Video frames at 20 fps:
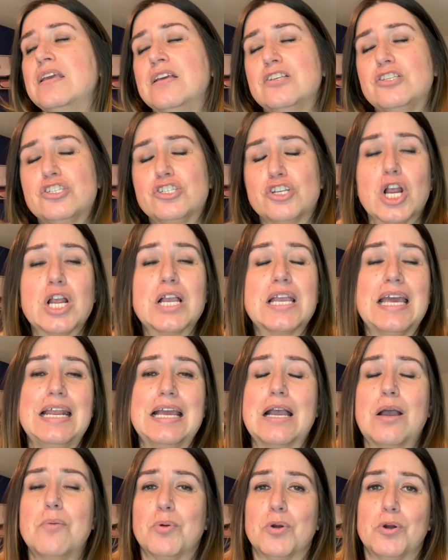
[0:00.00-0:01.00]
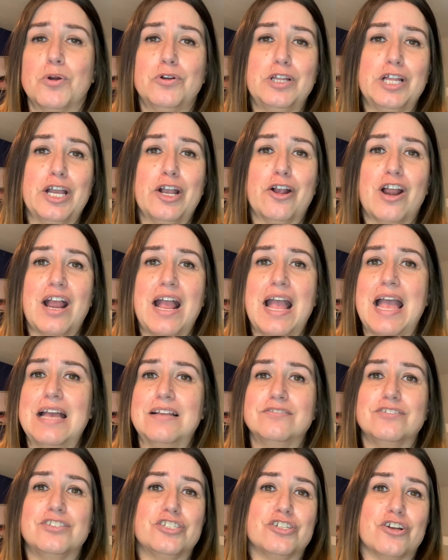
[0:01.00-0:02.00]
start getting up earlier
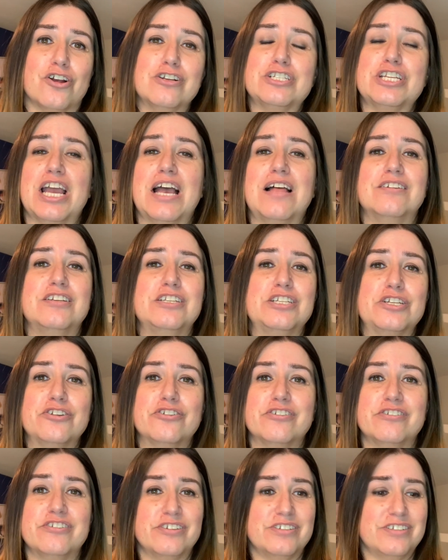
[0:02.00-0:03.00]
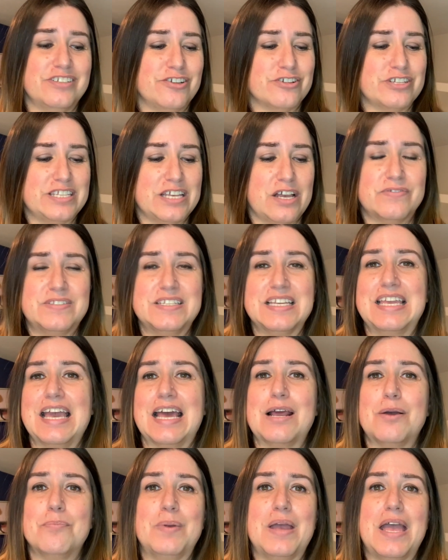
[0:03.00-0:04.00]
and start challenging yourself to
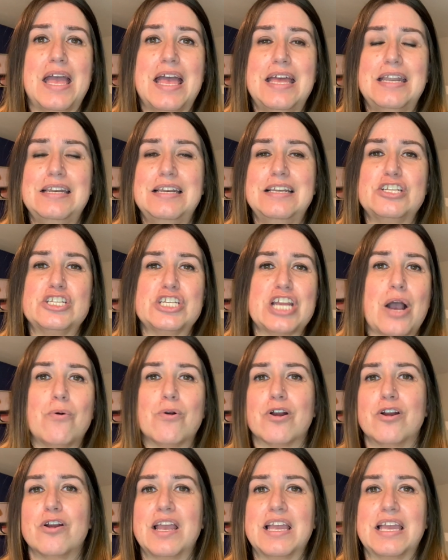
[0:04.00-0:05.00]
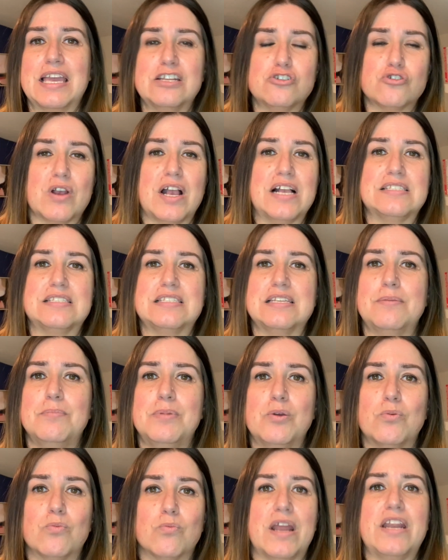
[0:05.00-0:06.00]
get up and shower and get dressed and
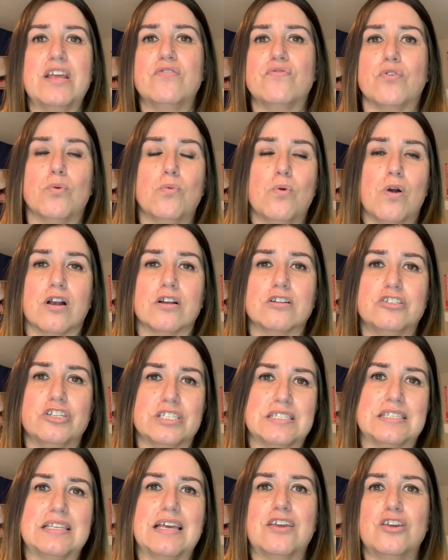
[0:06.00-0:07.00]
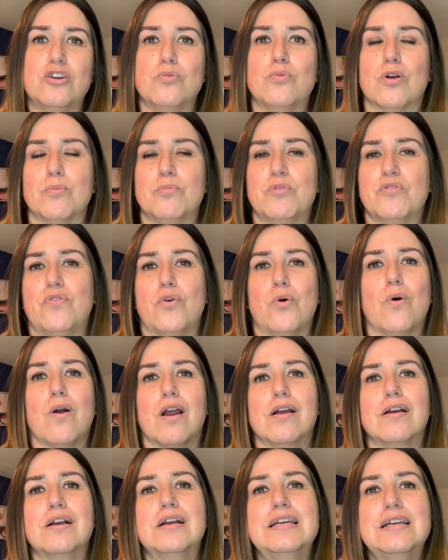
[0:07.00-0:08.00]
be ready for work just like you were
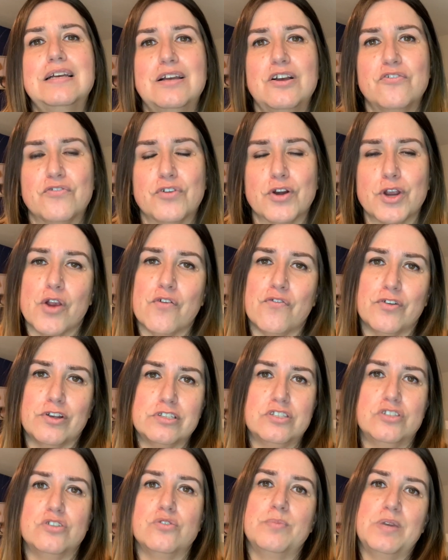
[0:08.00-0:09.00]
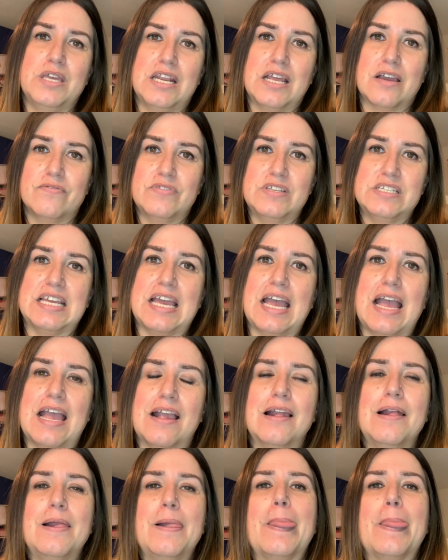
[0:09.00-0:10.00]
before for your first Zoom meeting of the
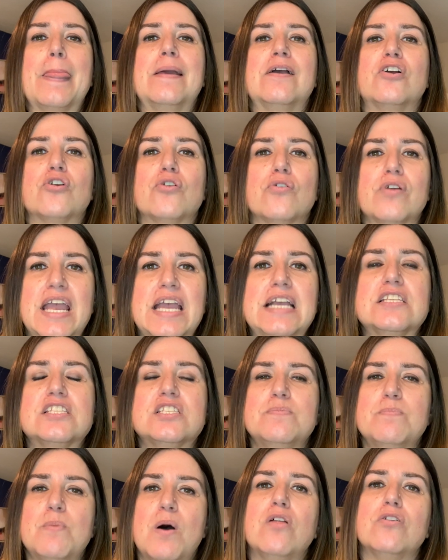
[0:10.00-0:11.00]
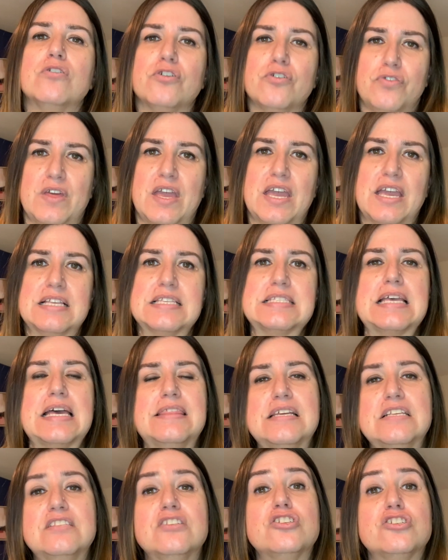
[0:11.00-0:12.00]
day. Create smaller things
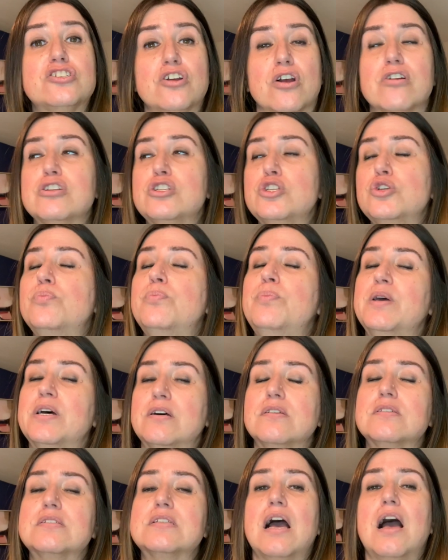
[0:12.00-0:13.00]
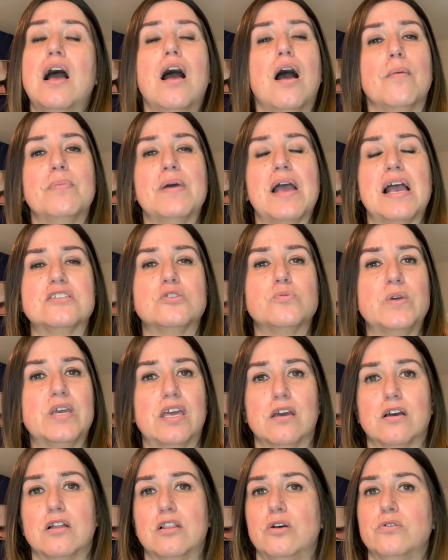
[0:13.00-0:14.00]
and then start to build up as we
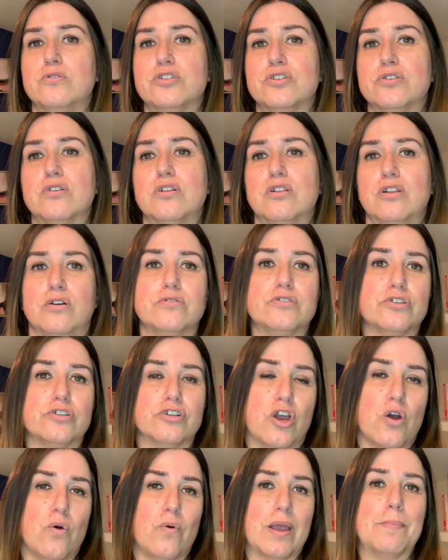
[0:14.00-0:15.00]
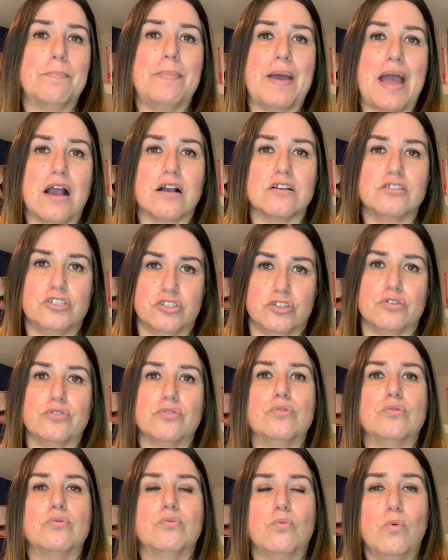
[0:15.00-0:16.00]
get closer and closer to going back
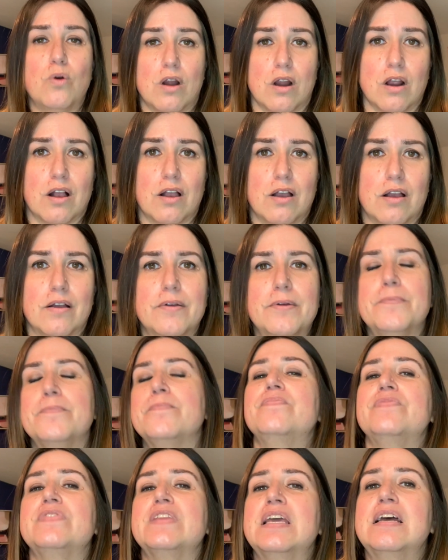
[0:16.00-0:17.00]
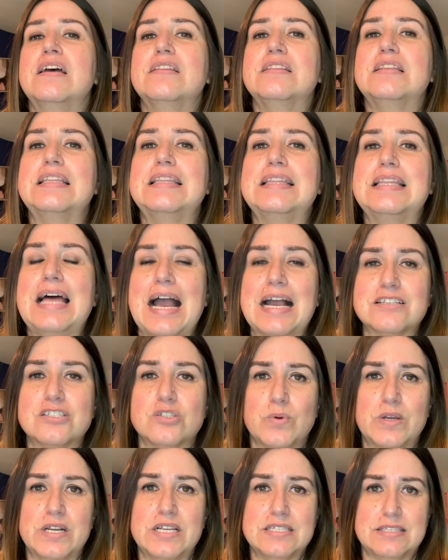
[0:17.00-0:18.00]
to work. The
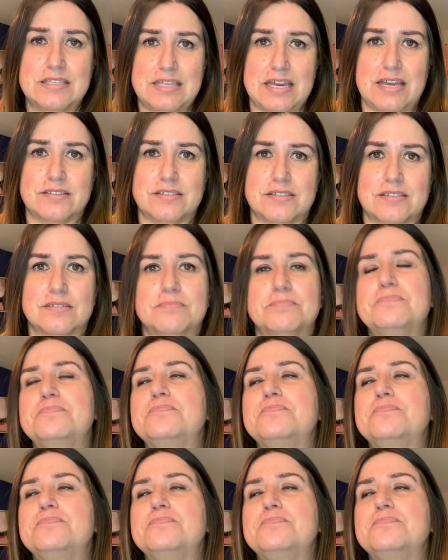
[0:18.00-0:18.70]
last one is this.